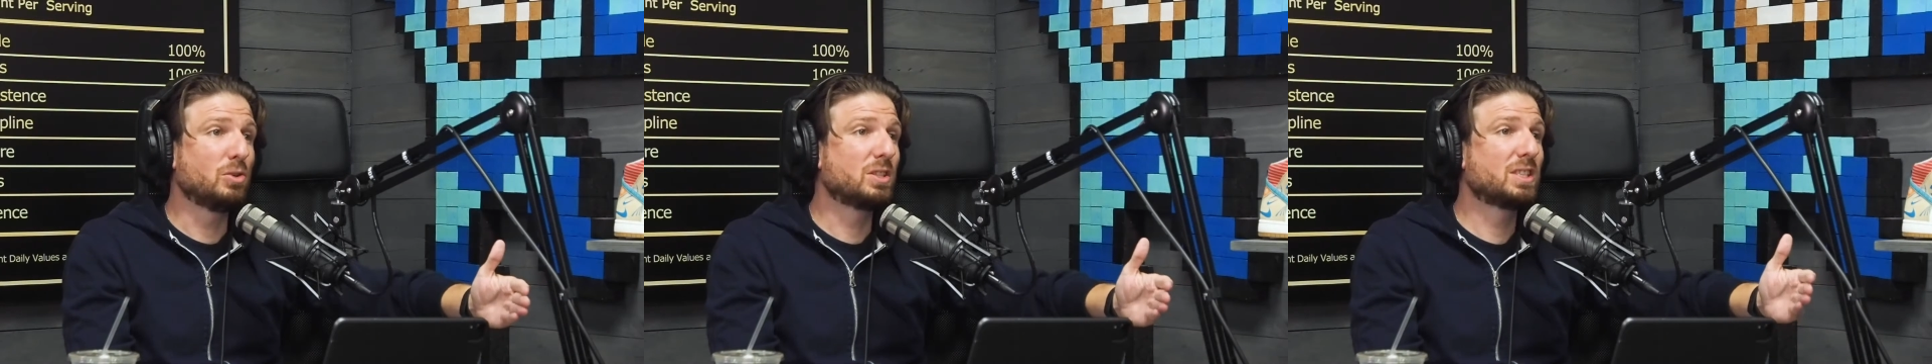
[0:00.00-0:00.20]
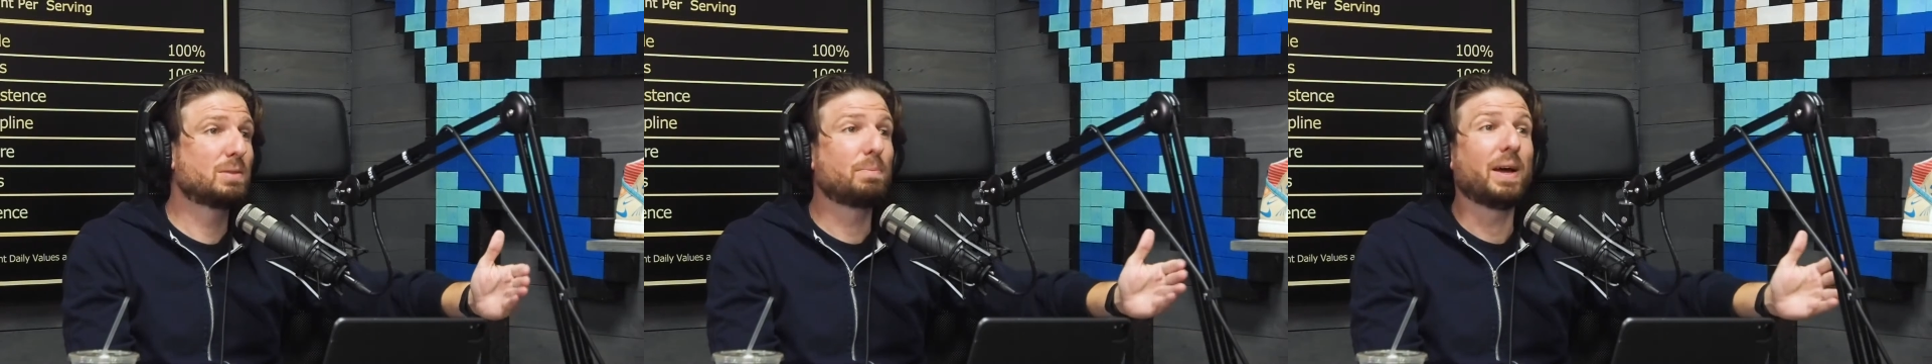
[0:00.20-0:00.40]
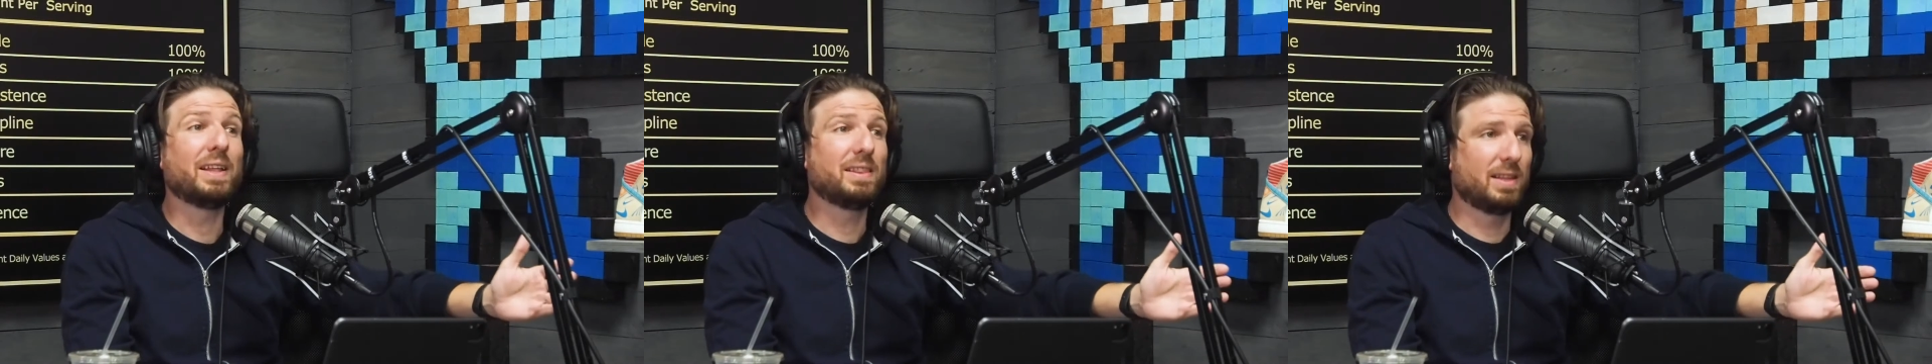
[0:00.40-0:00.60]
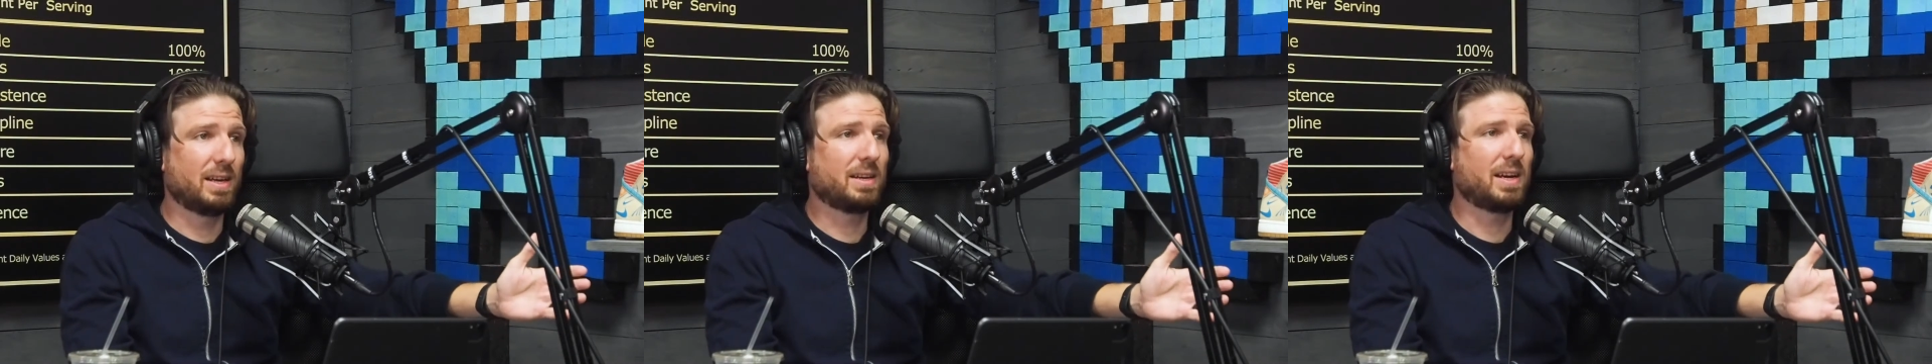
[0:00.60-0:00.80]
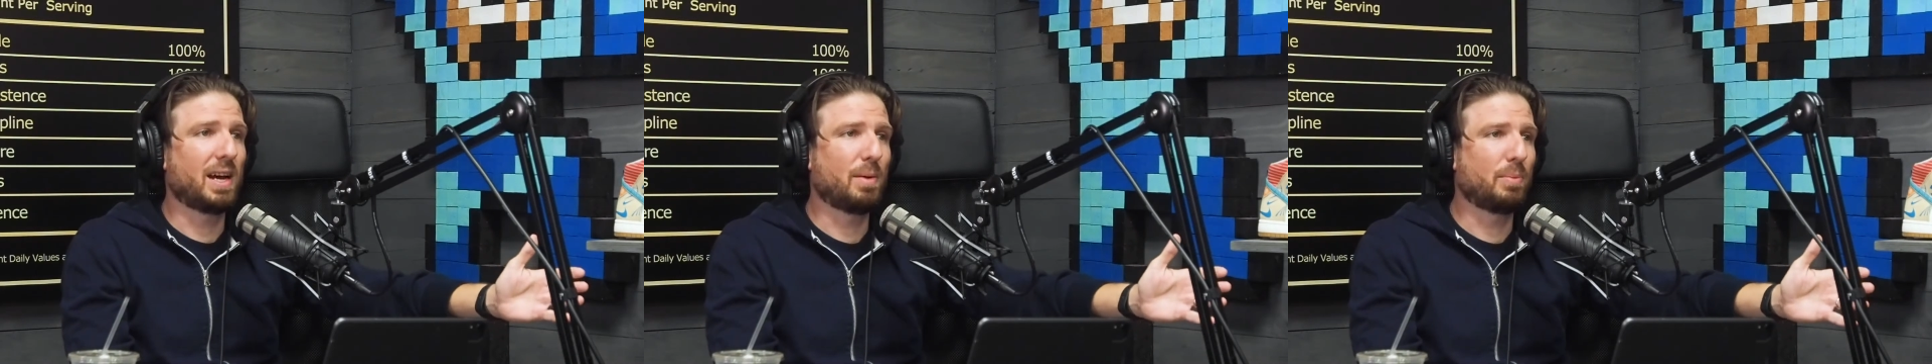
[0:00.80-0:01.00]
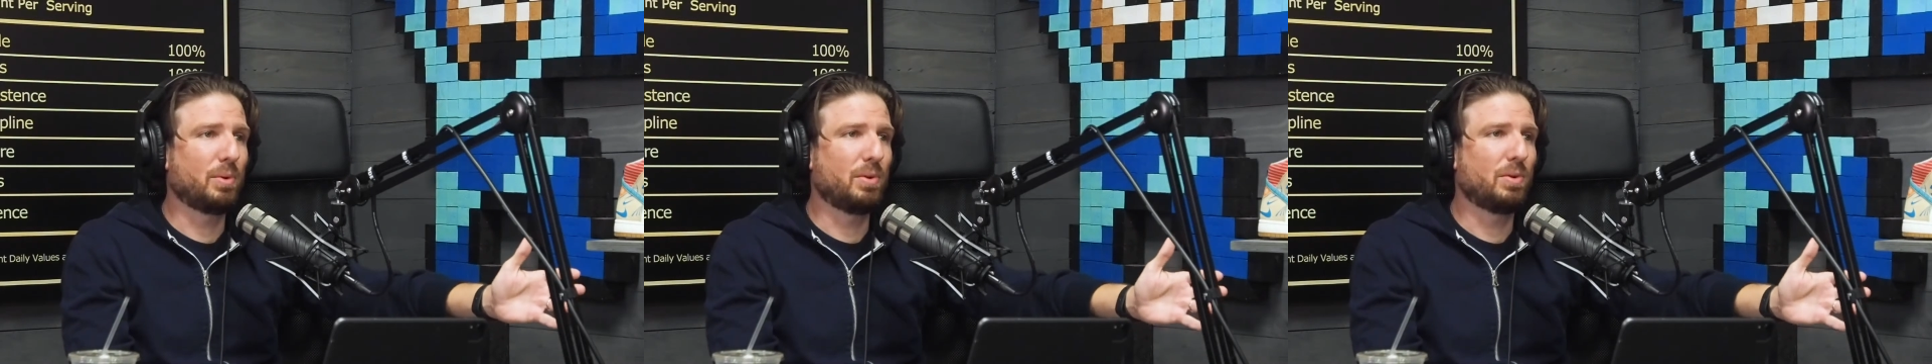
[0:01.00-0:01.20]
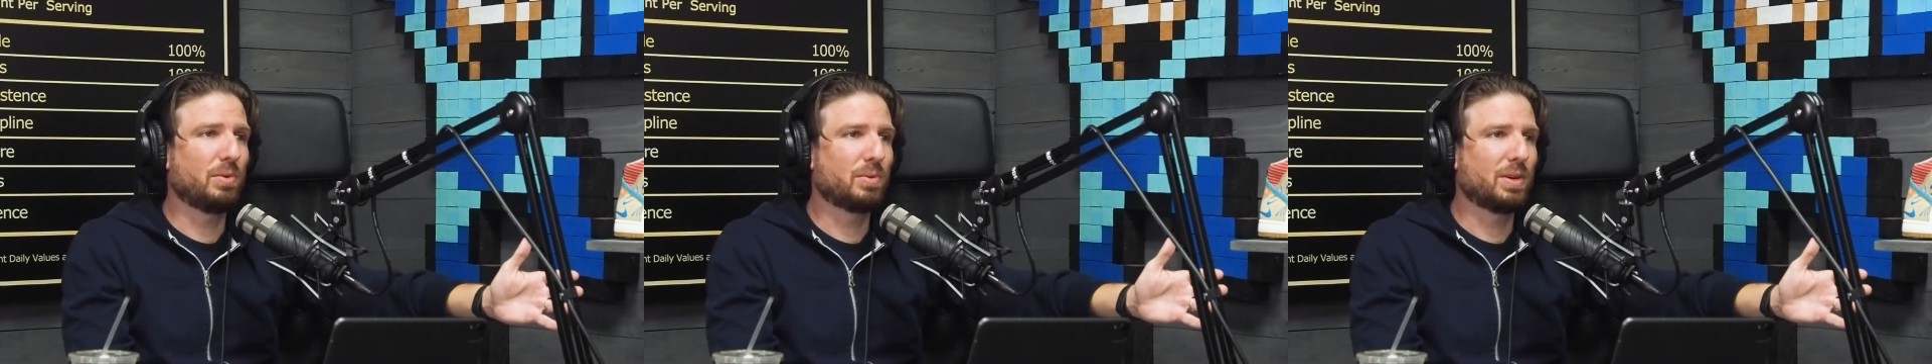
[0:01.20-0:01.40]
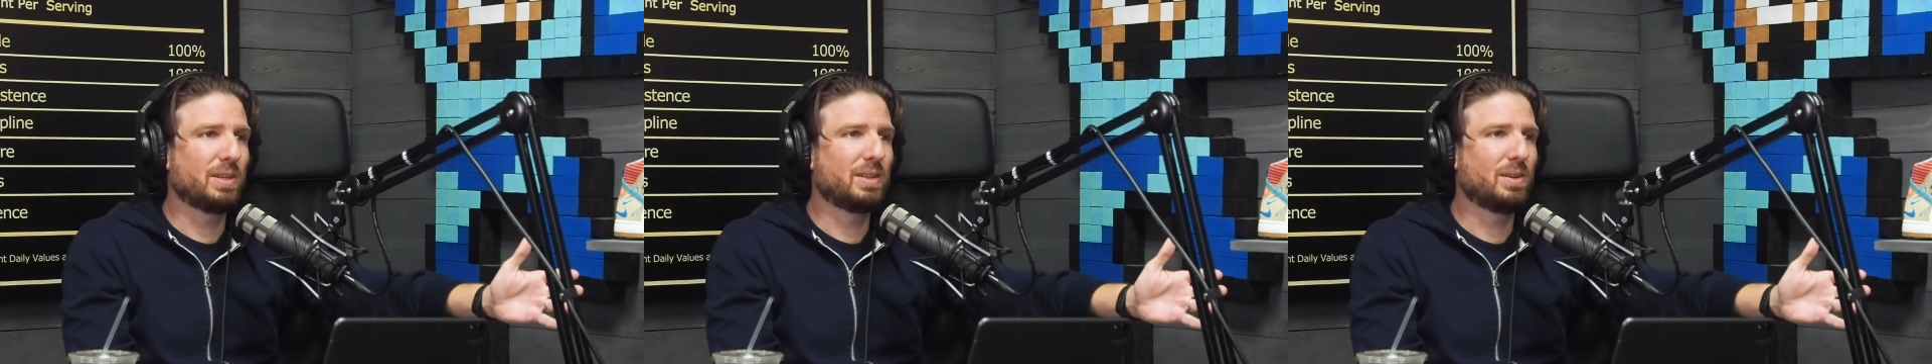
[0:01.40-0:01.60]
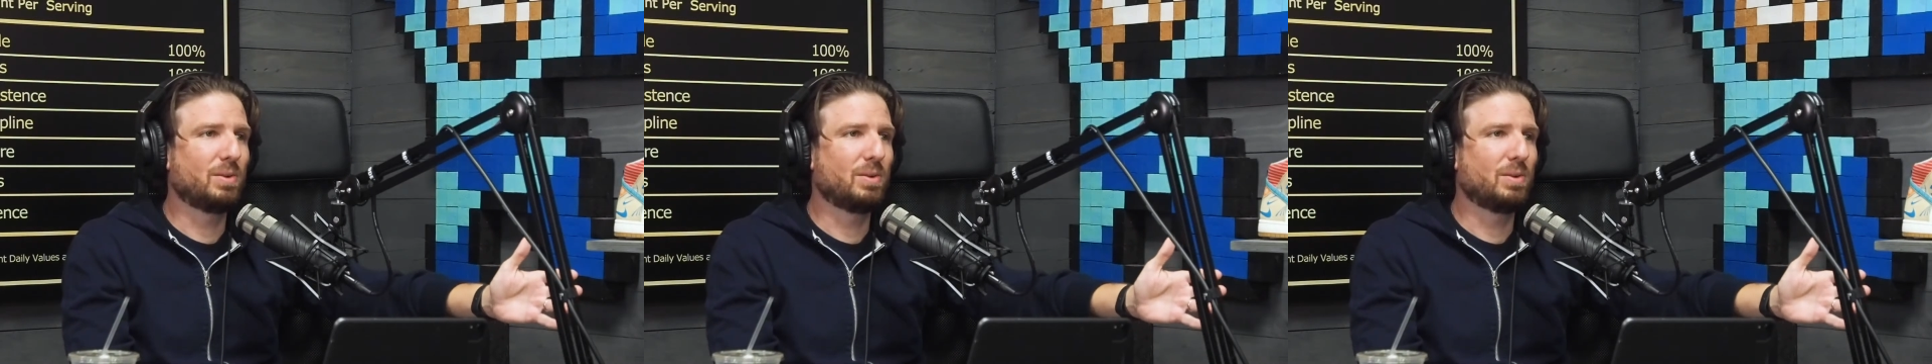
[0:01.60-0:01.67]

you to spend that capital, right?